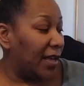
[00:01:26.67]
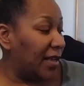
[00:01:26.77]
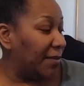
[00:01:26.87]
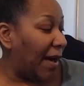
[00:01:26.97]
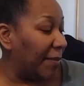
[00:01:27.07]

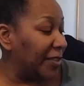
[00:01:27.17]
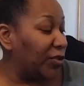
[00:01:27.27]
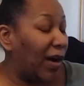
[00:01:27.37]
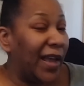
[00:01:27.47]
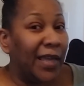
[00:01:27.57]
I've been
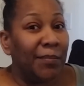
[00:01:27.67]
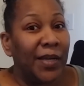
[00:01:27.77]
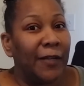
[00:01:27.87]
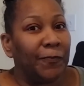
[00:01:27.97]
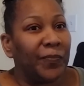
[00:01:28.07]
trying,
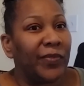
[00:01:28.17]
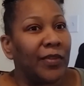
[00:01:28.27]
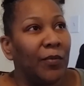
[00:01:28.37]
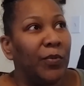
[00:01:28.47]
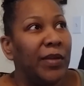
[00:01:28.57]
but
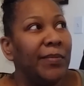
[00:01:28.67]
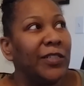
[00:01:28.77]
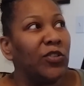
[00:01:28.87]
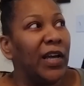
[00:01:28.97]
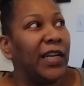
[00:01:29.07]
we've
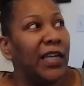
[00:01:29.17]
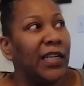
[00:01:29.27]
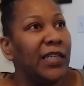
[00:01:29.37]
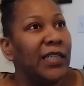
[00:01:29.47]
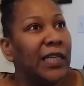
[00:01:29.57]
been trying to
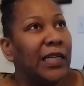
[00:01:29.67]
get